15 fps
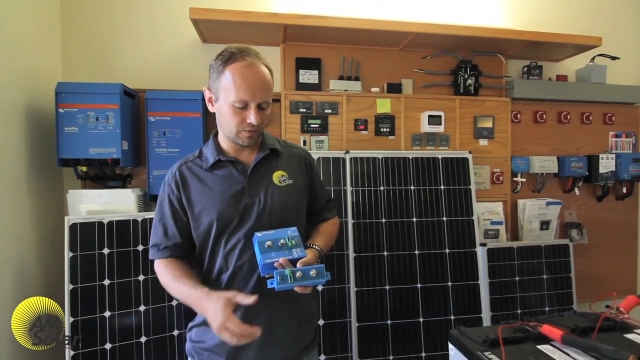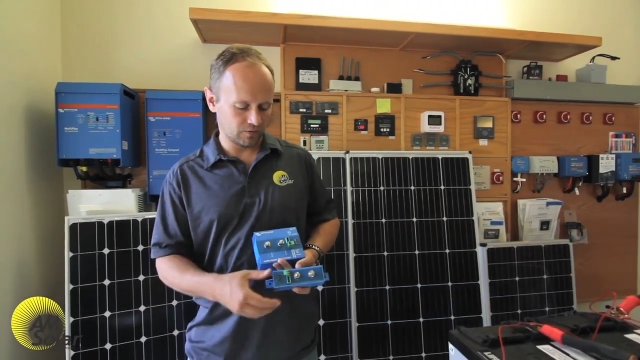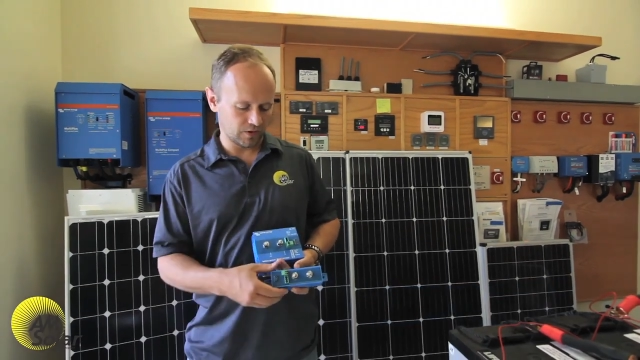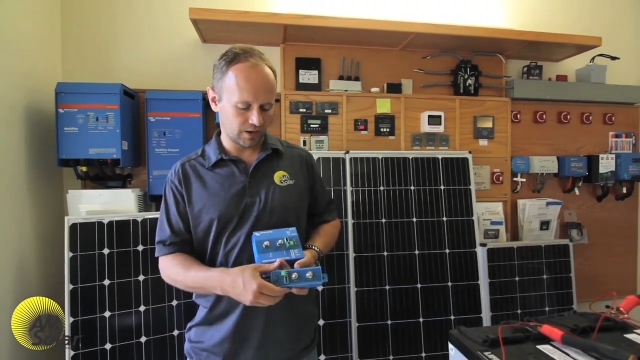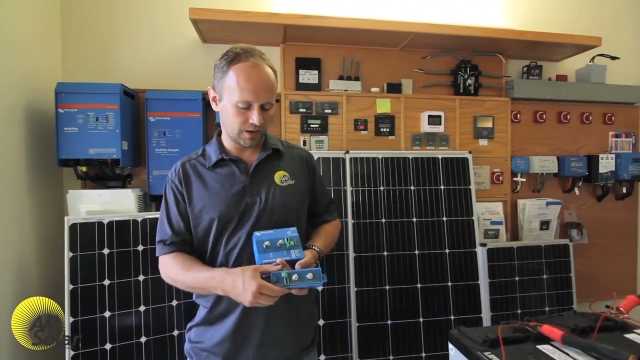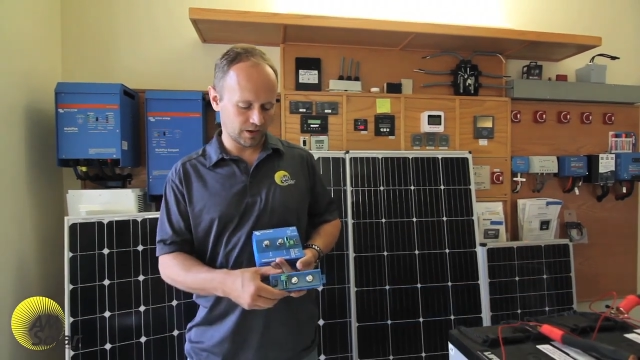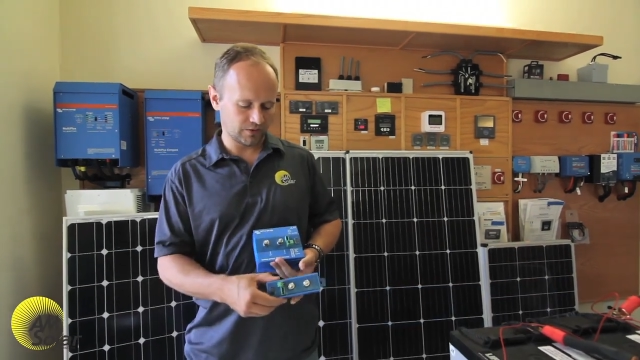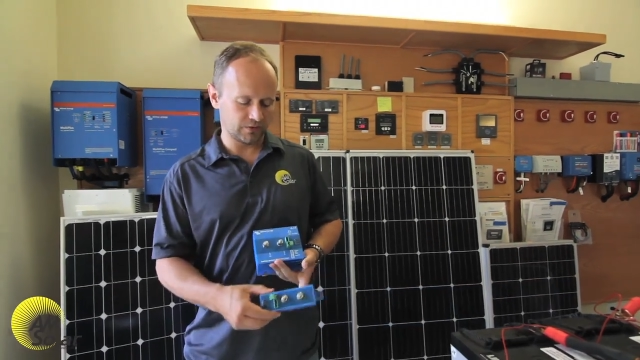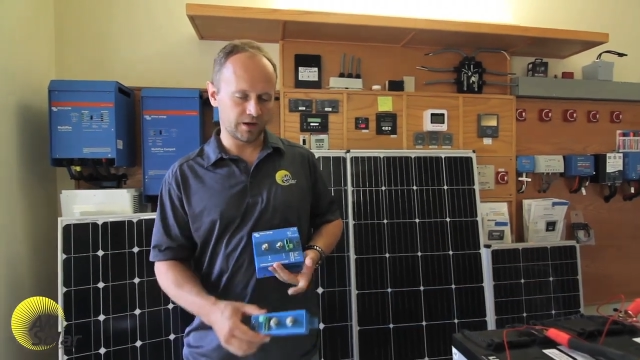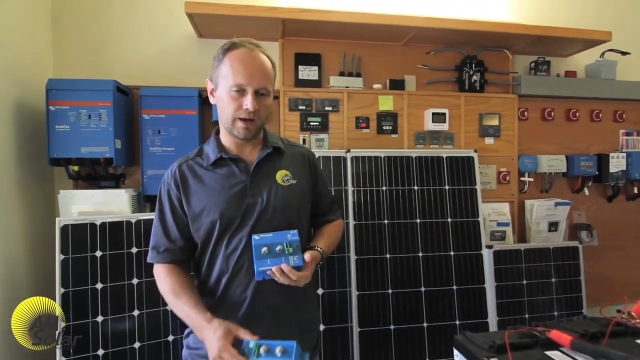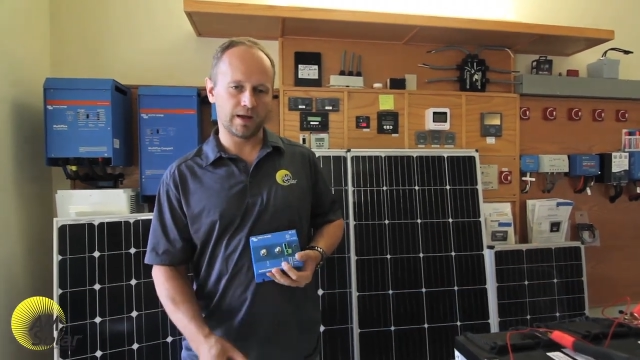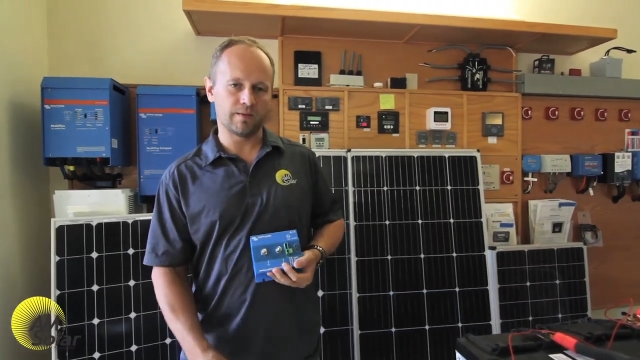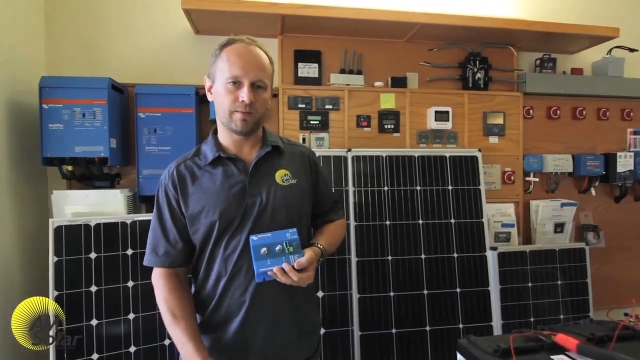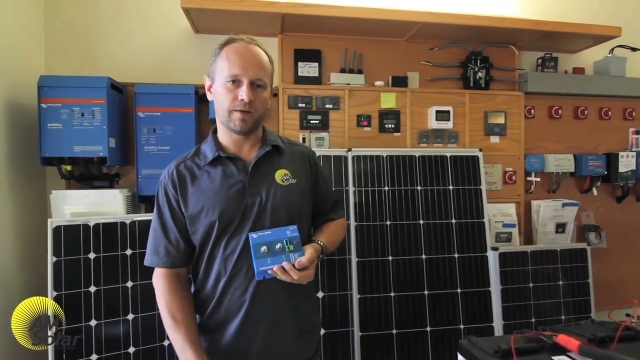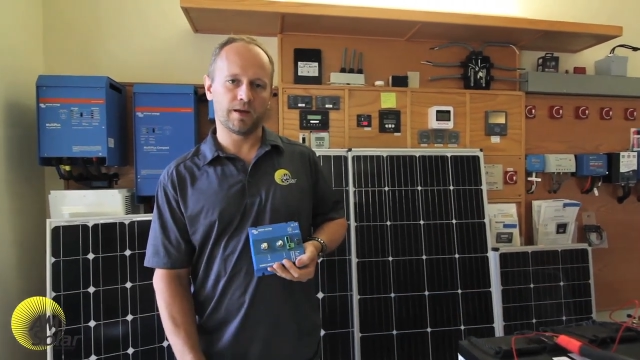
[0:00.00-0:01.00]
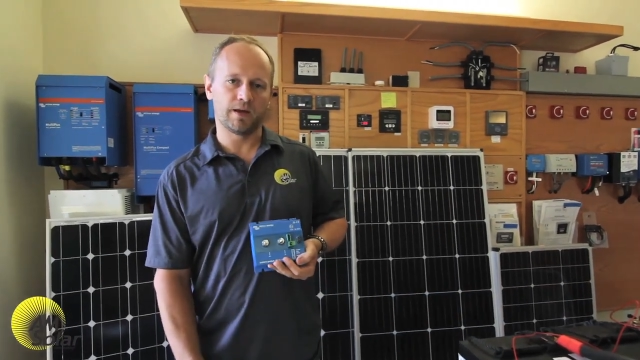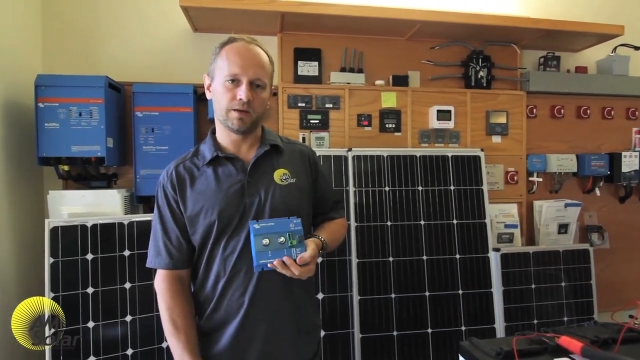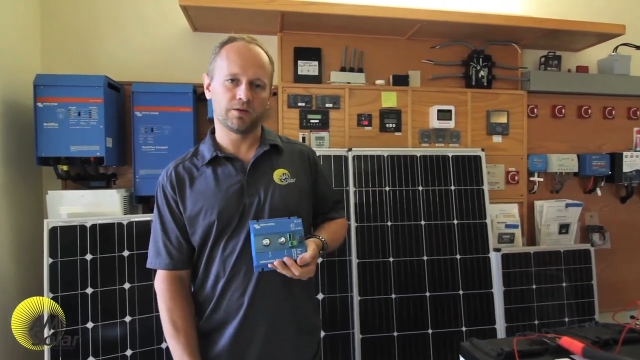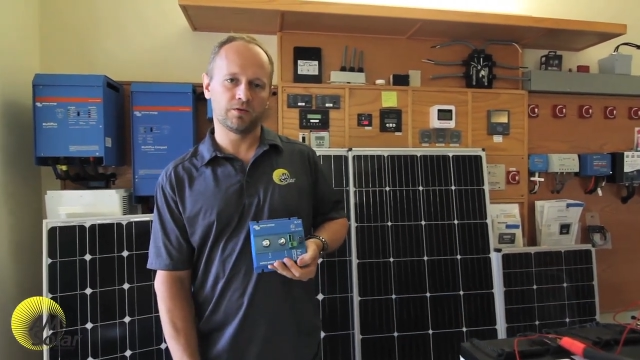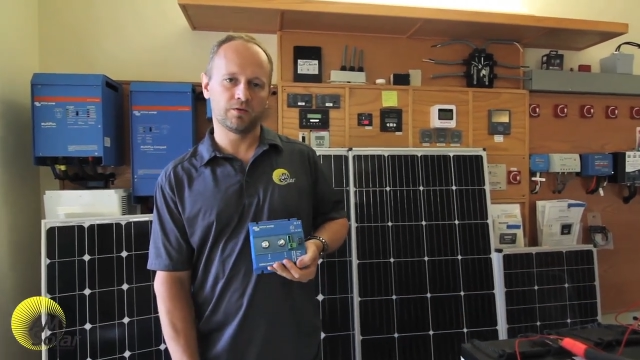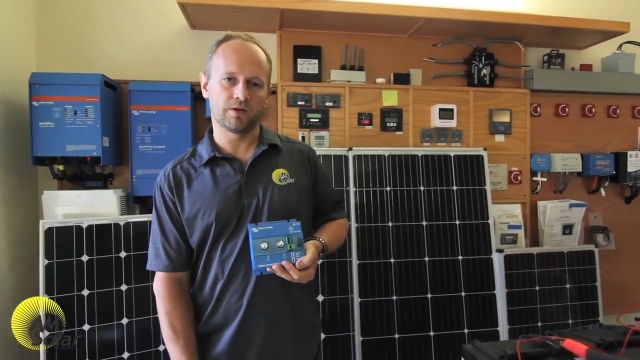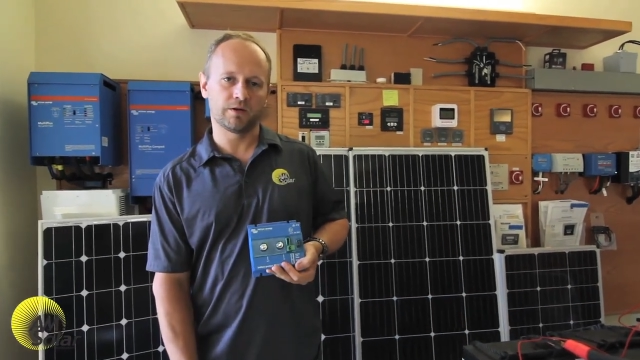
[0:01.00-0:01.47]
100 amp,
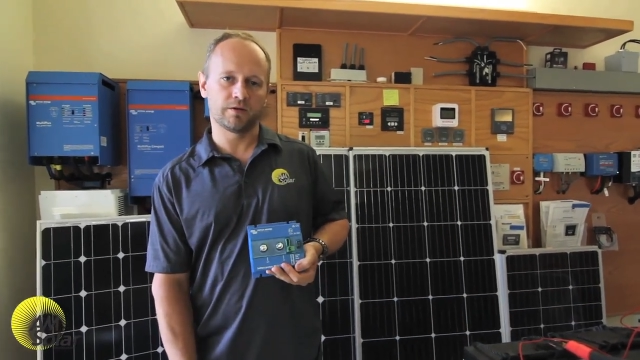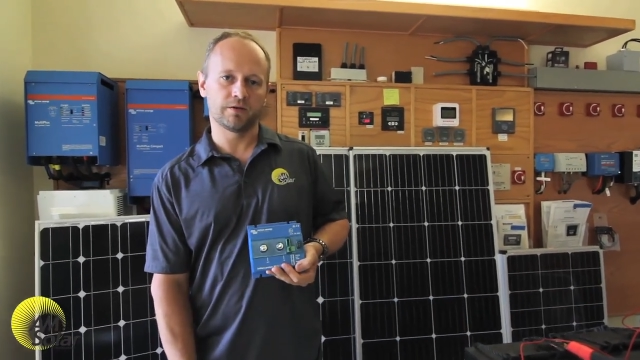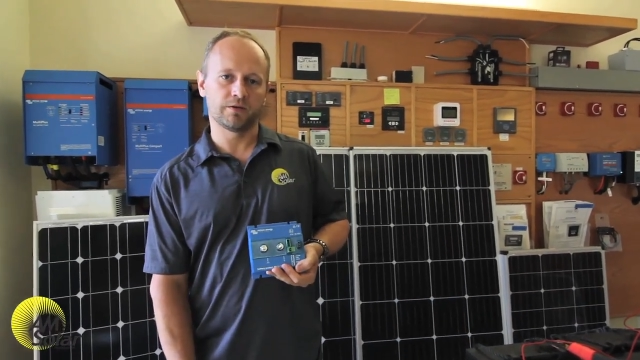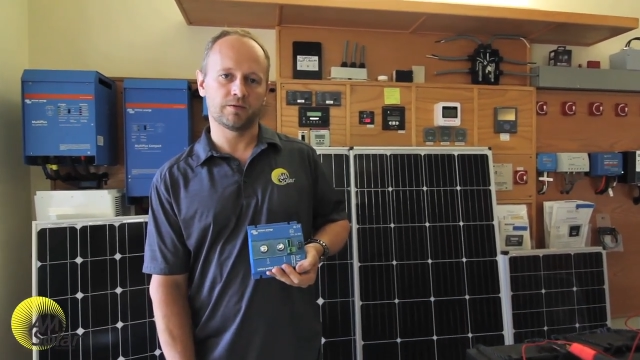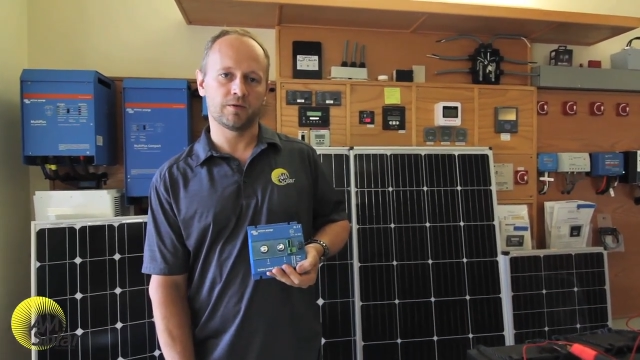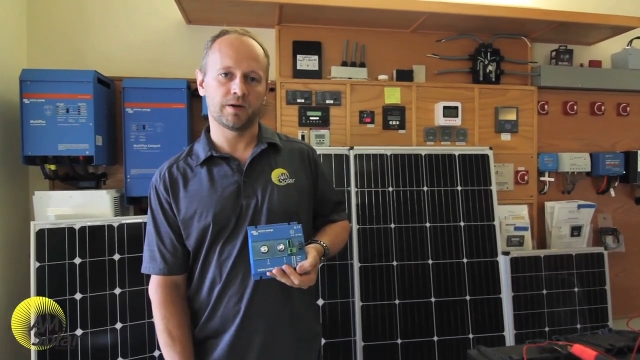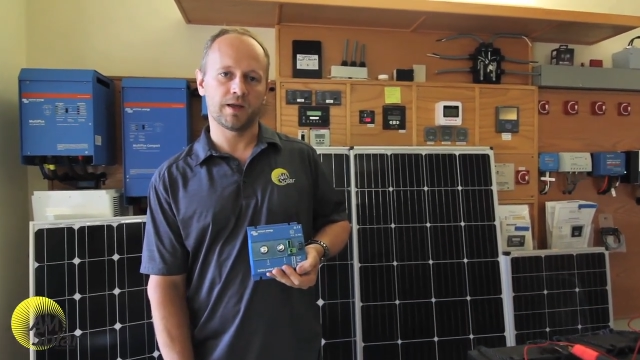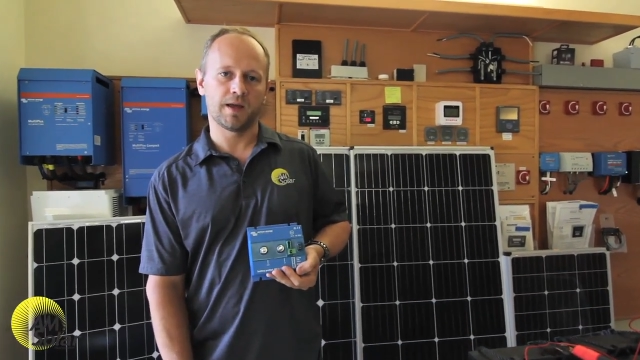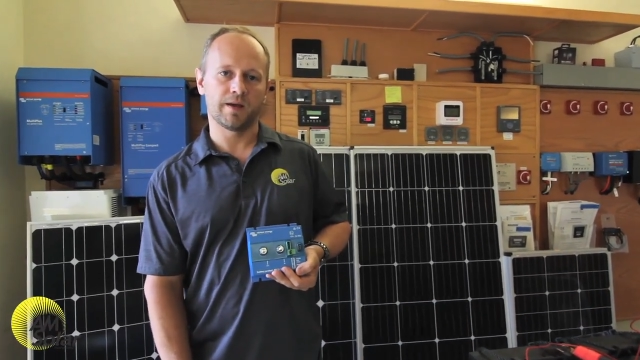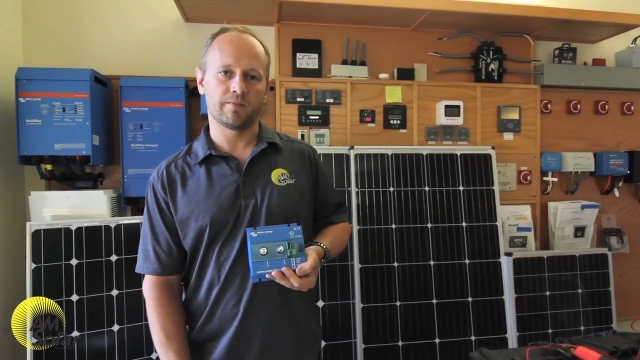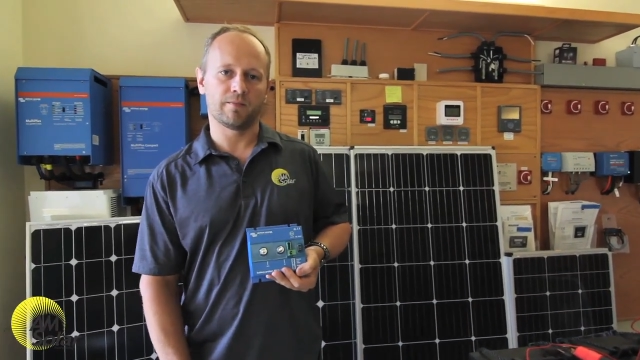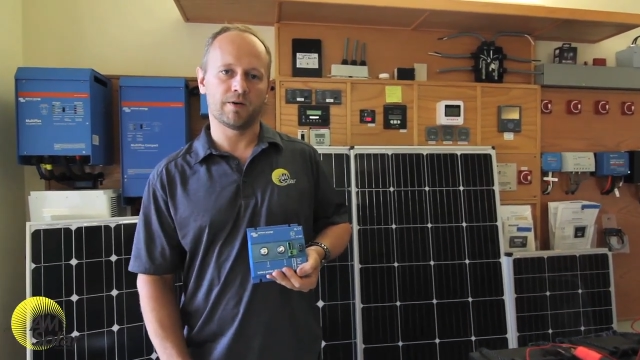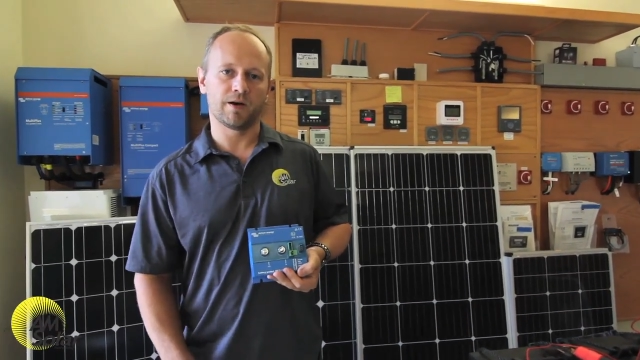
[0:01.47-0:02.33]
and 220 amp